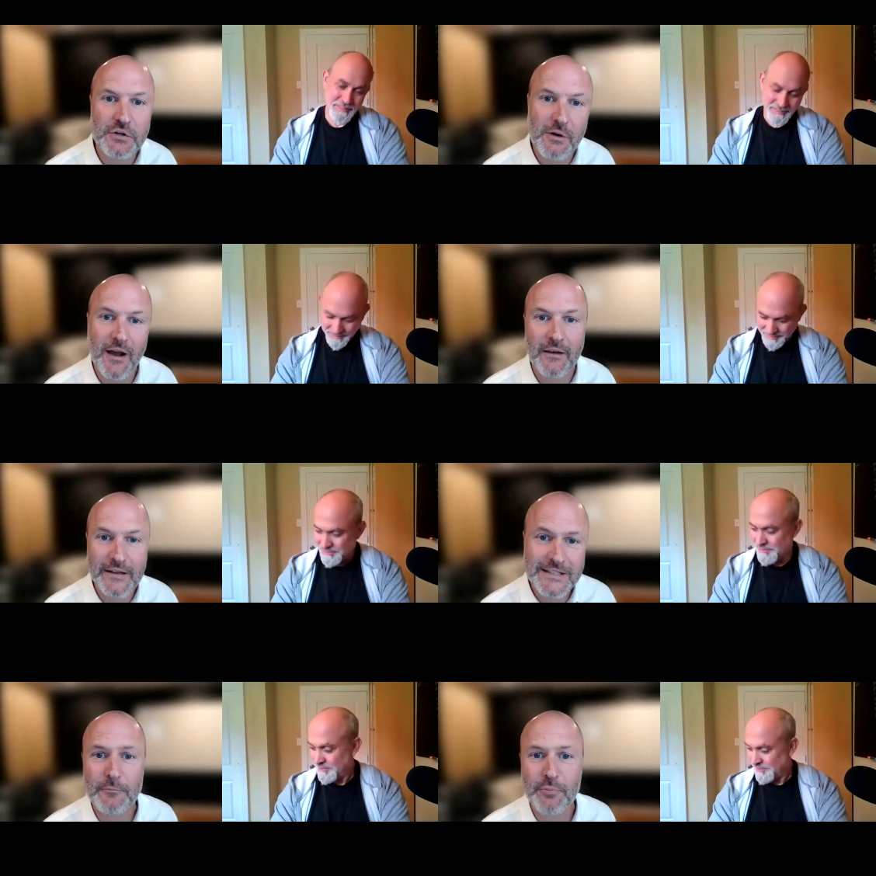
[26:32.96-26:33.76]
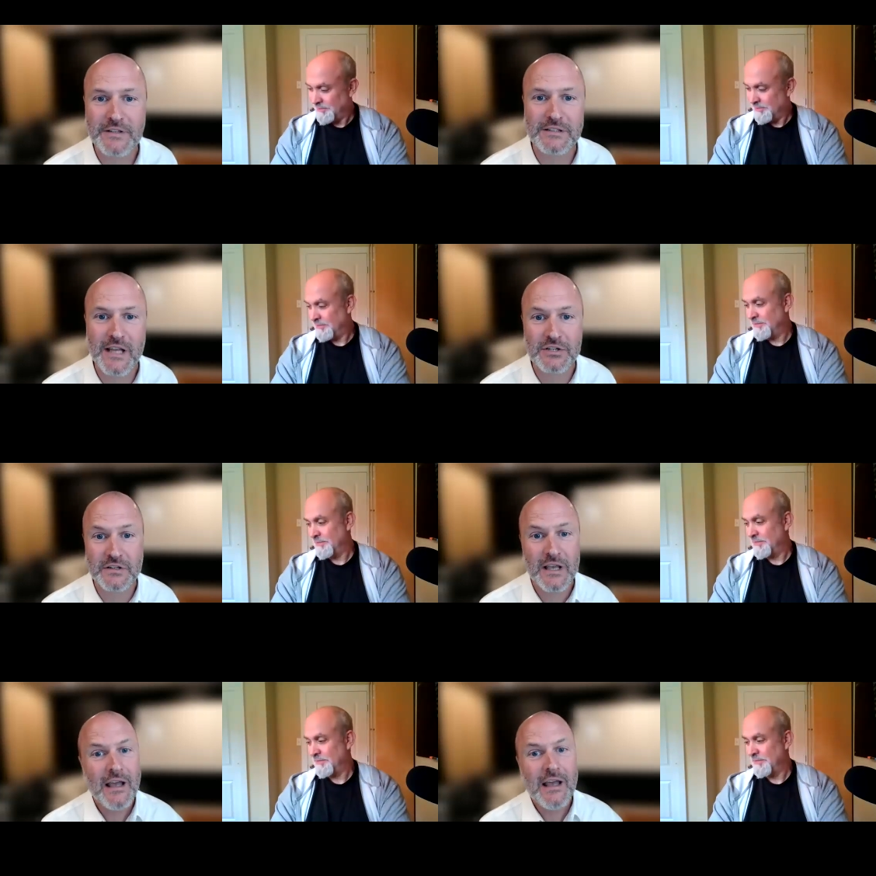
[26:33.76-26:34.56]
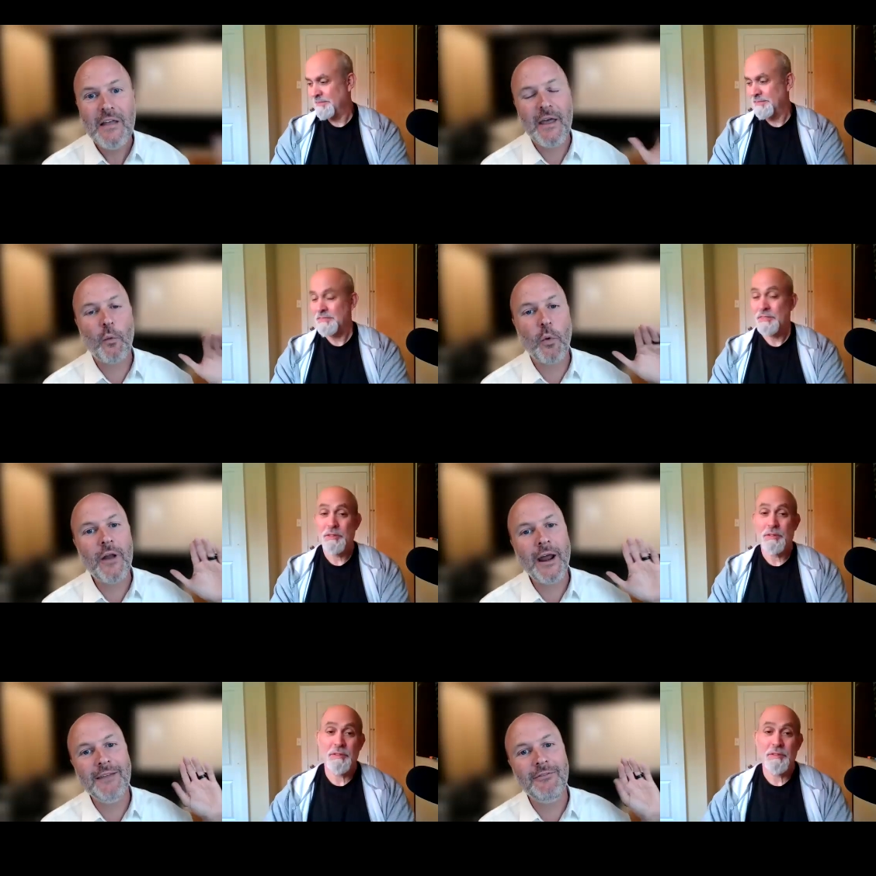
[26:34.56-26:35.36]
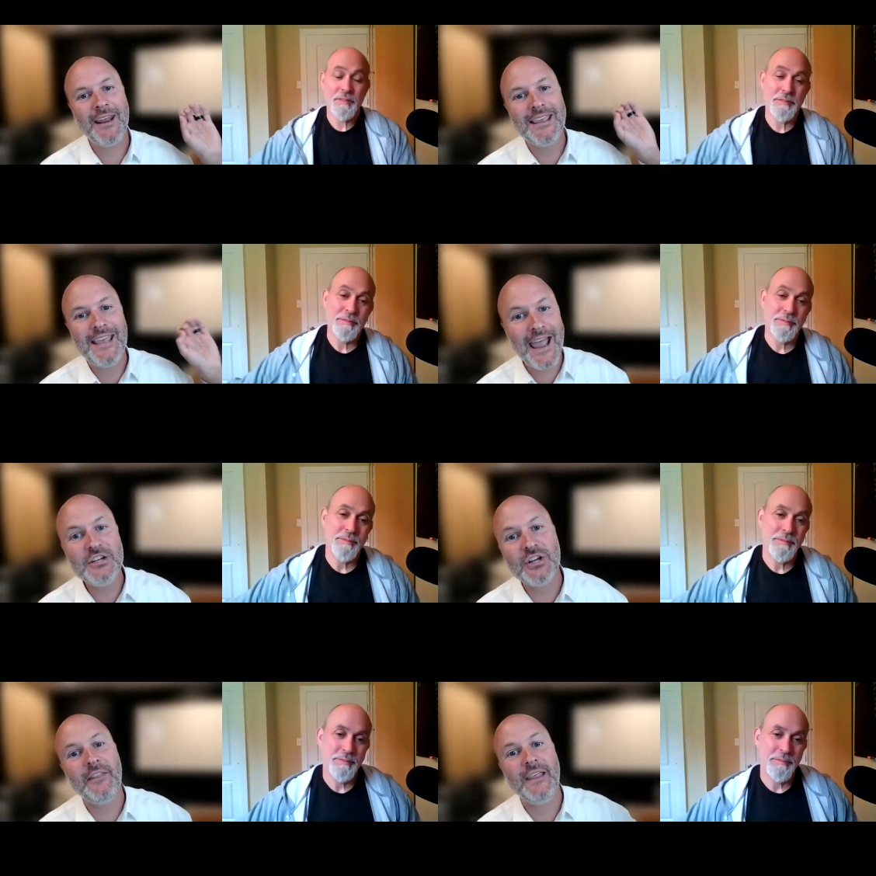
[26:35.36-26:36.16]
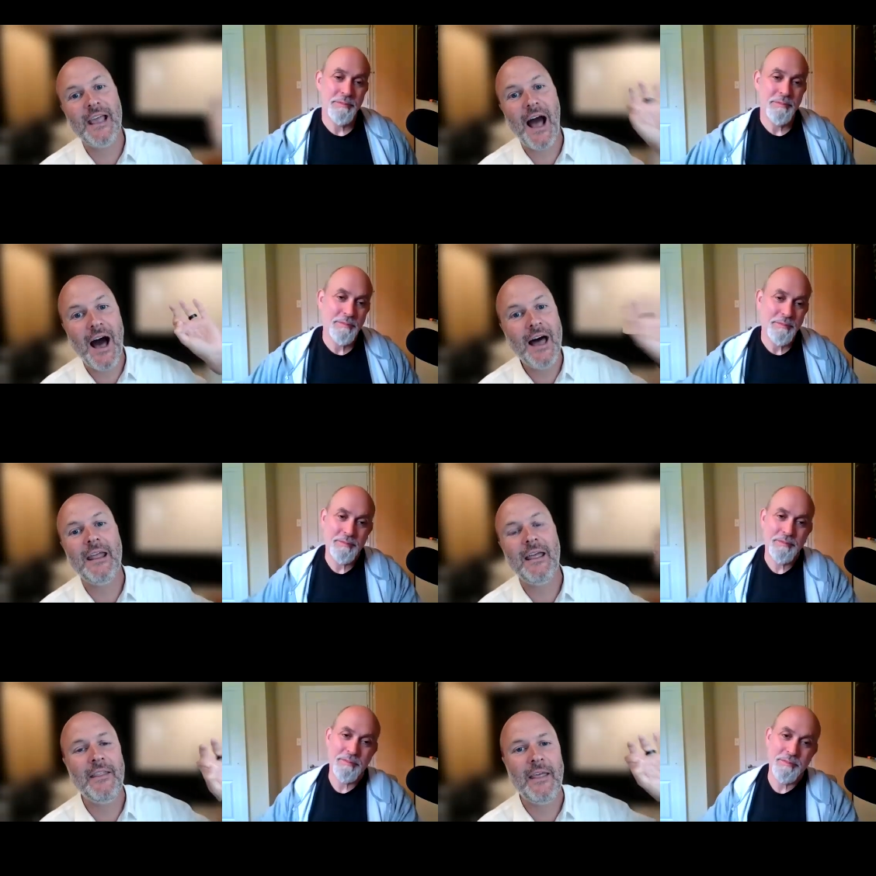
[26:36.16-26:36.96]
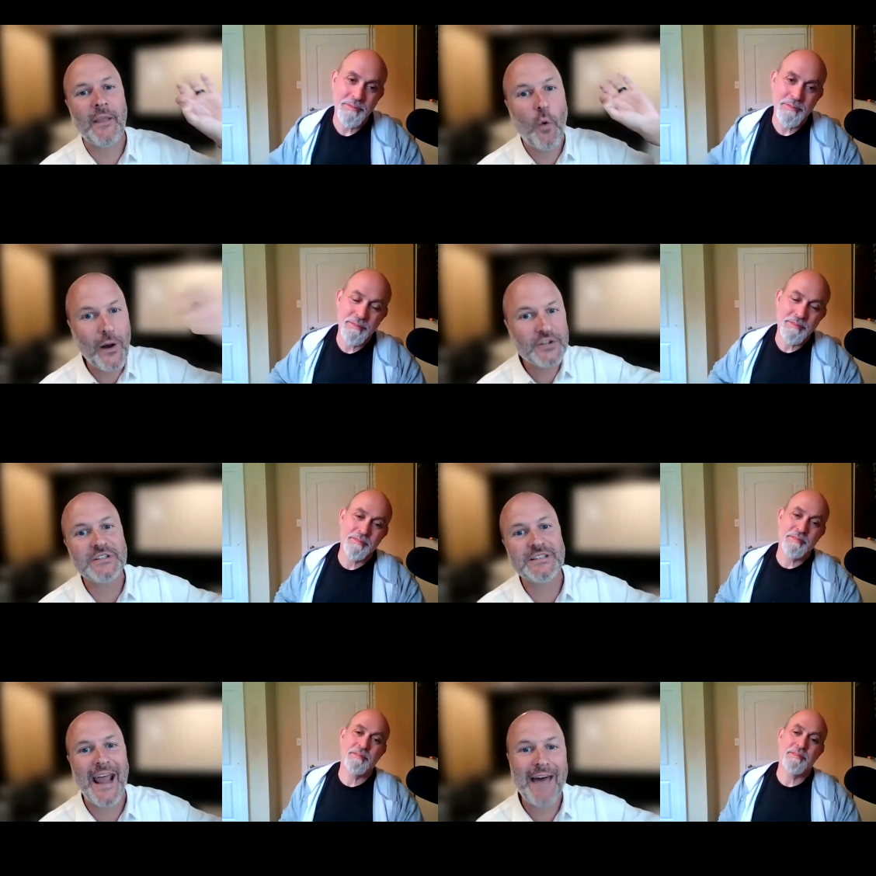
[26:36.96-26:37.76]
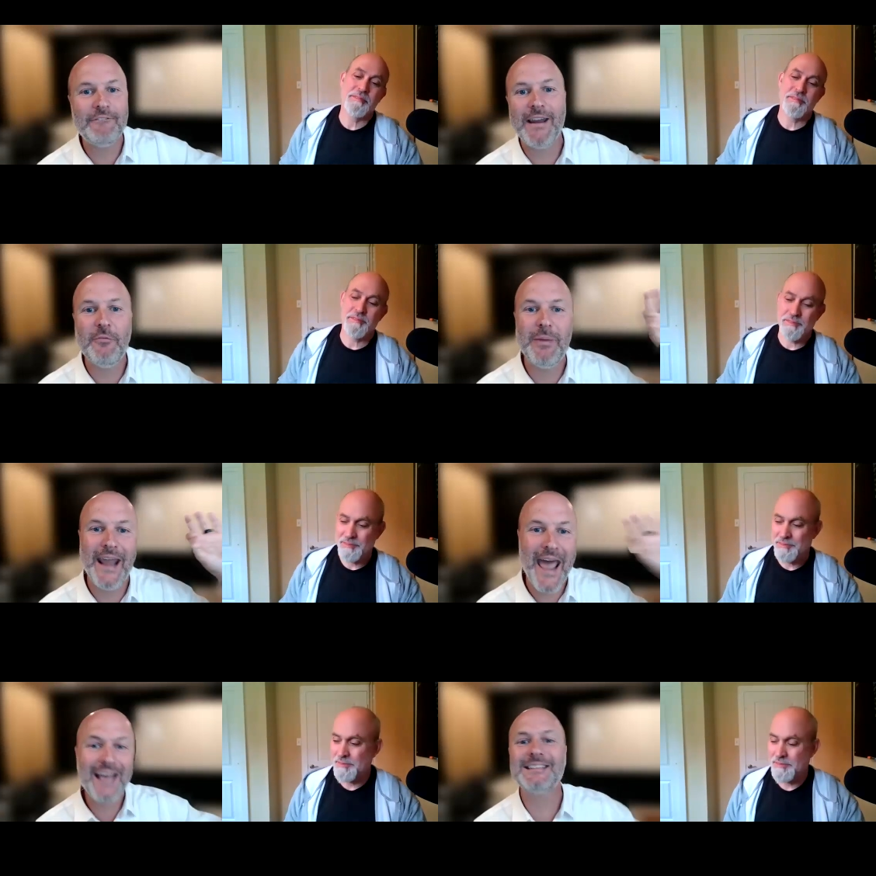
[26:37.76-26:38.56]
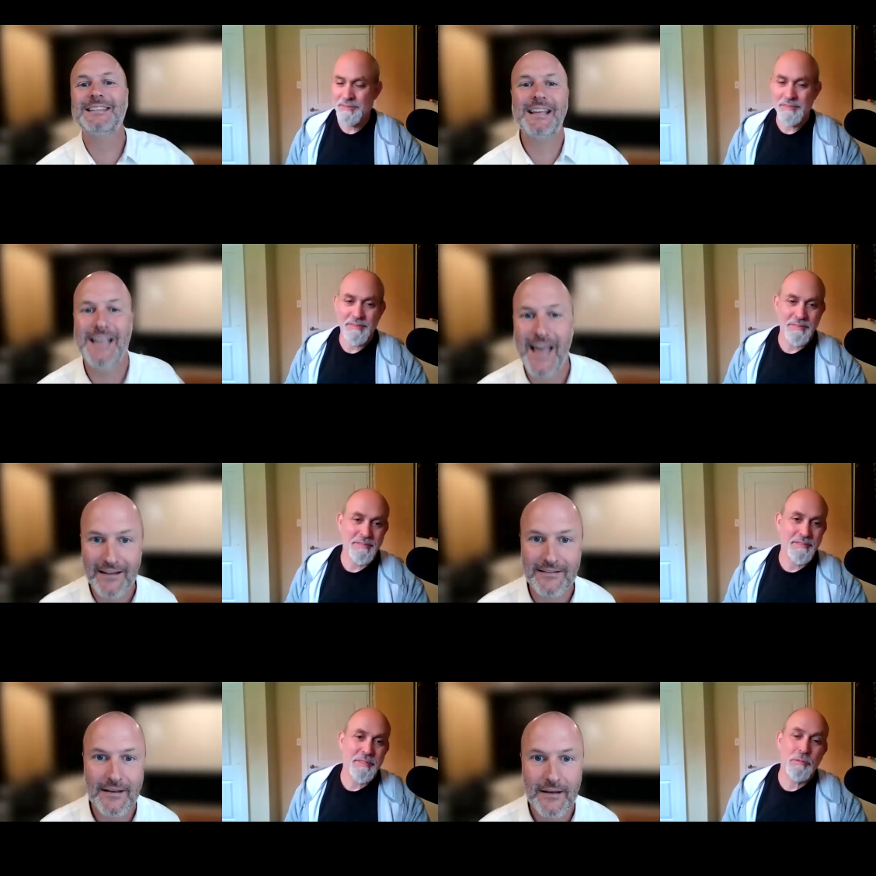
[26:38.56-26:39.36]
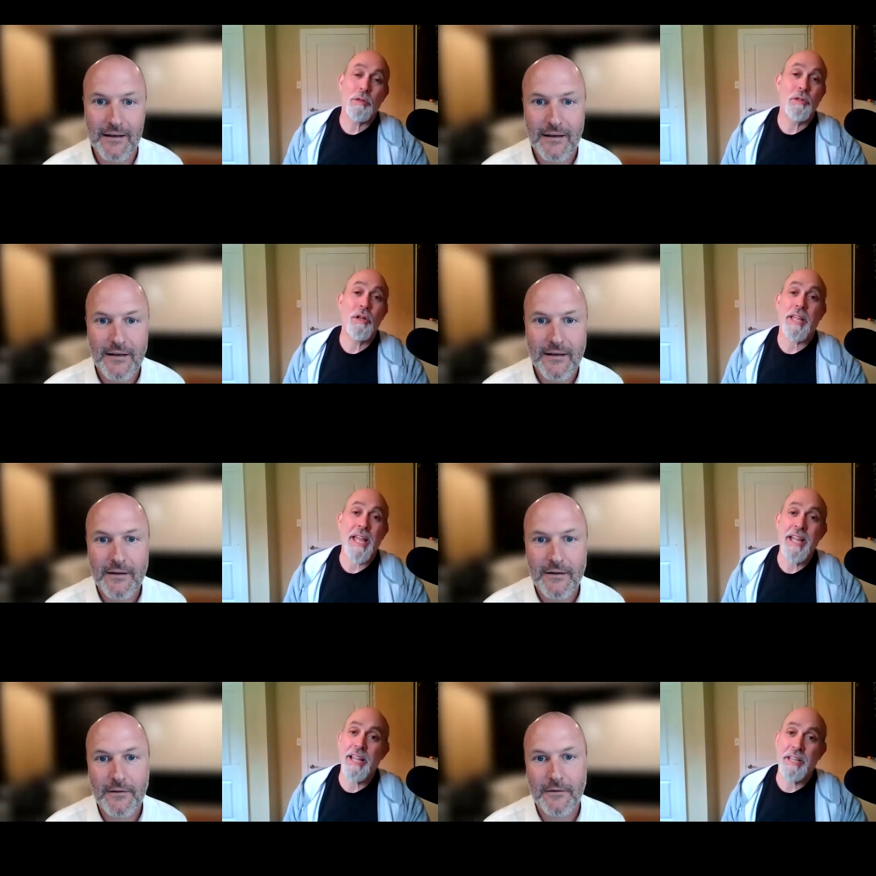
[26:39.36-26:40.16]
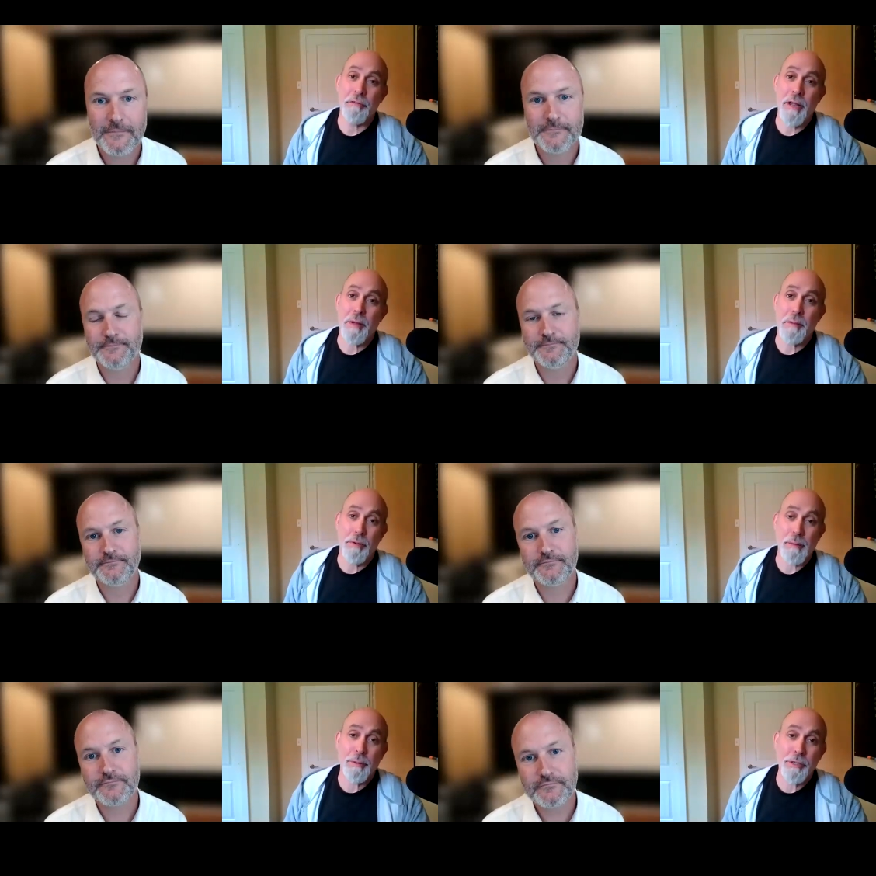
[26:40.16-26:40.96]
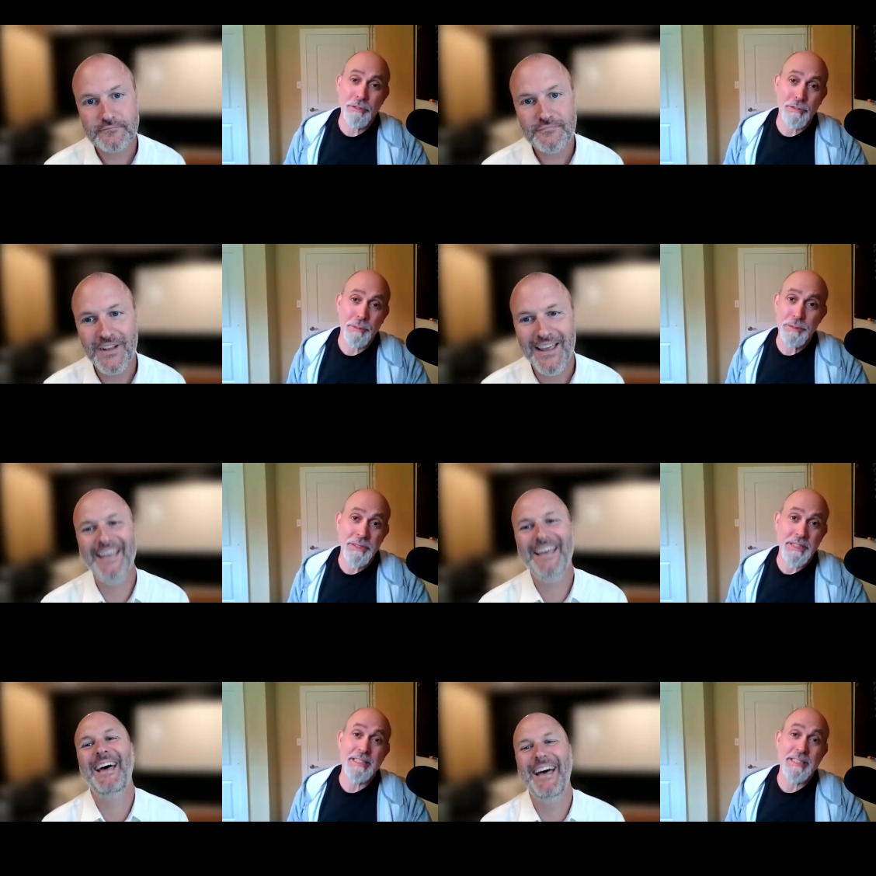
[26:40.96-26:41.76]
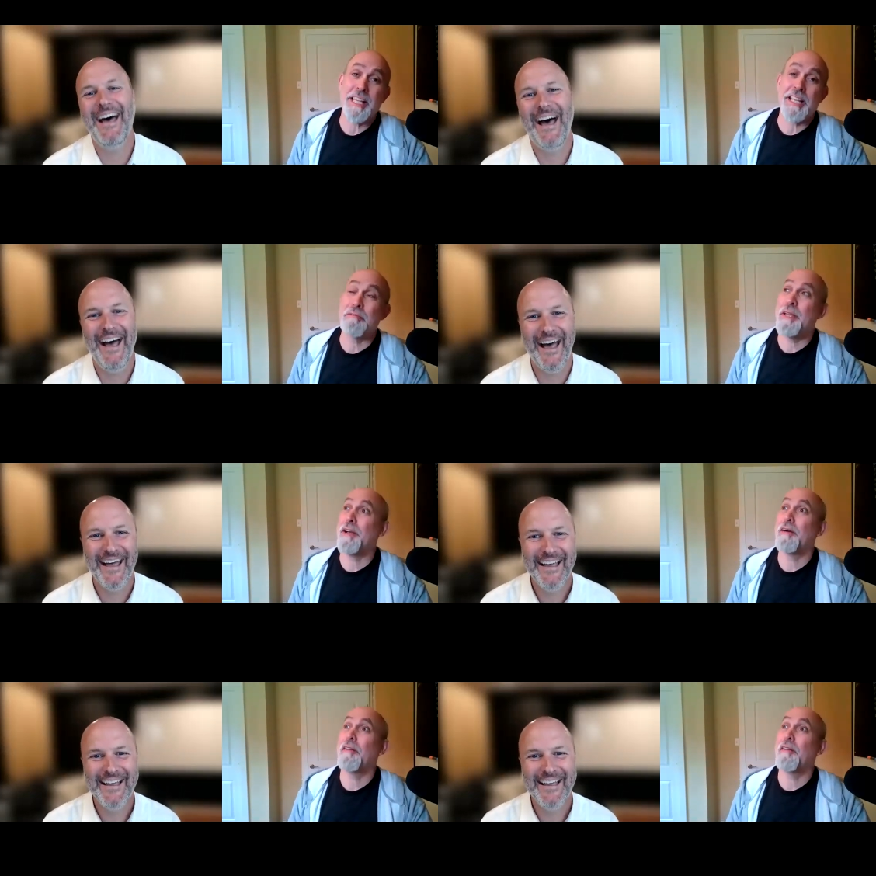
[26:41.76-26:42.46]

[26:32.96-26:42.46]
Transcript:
Speaker 1: doing on listing presentations that we're not even engaging in the un in, in the questions that haven't even been asked
Speaker 2: yet well look ai can write my property descriptions and save me